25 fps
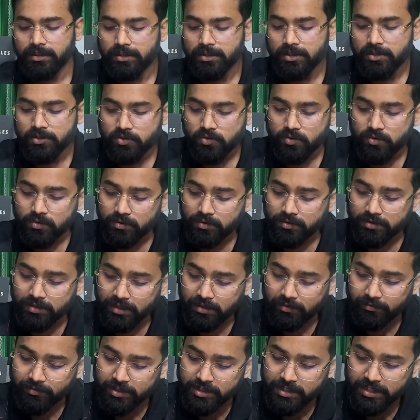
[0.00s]
So the
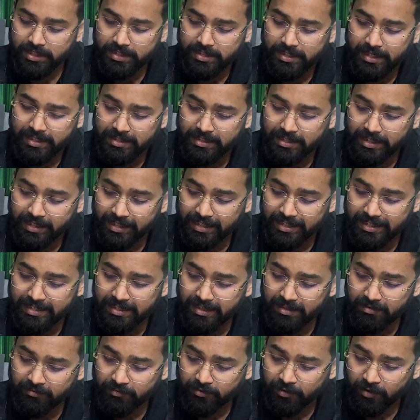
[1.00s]
question says the
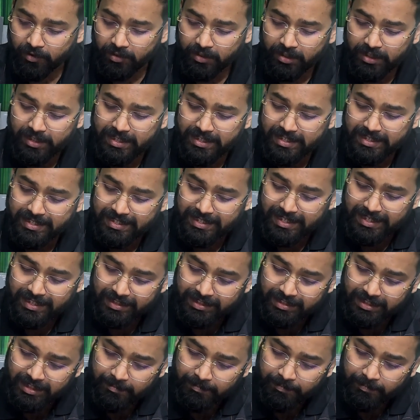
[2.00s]
reason for
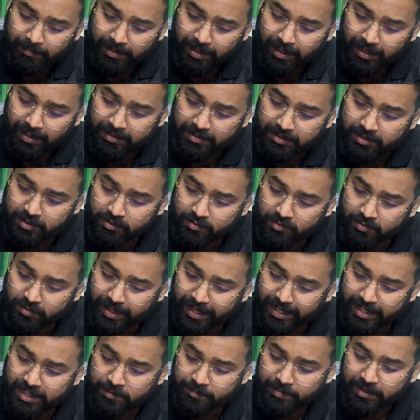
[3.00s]
C3 plants to
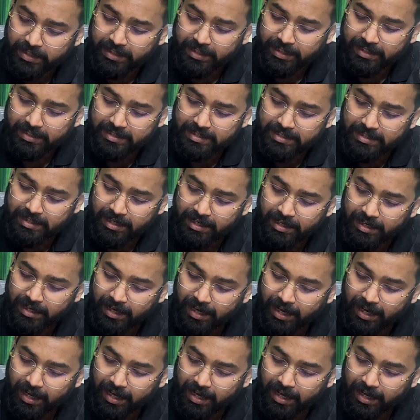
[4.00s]
experience